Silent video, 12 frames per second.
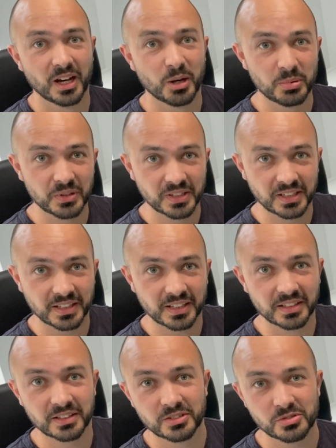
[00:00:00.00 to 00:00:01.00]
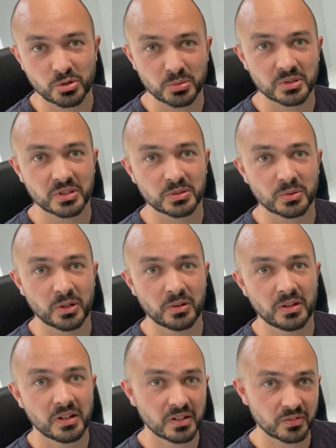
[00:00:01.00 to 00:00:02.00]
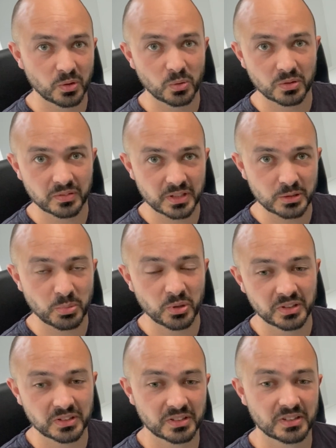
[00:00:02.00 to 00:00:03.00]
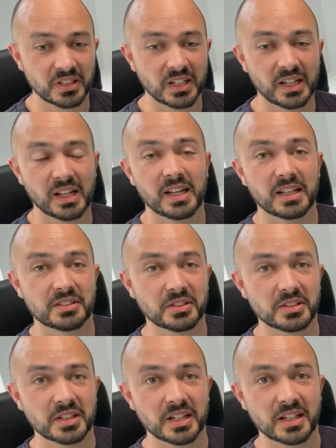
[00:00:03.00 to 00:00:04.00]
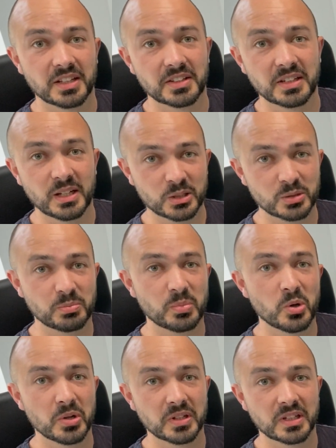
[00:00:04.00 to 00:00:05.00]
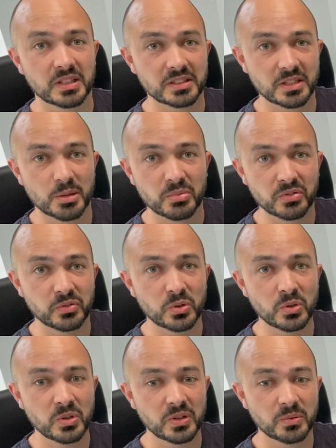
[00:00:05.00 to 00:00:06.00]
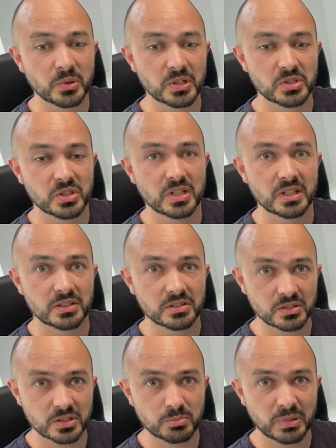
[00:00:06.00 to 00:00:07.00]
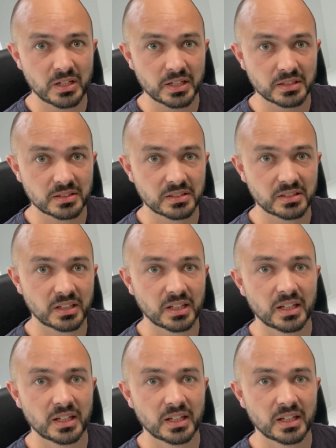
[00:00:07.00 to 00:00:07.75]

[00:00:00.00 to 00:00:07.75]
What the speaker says: I'll put the link in the description as well for all of these points. So the next point is number four, which is Splice.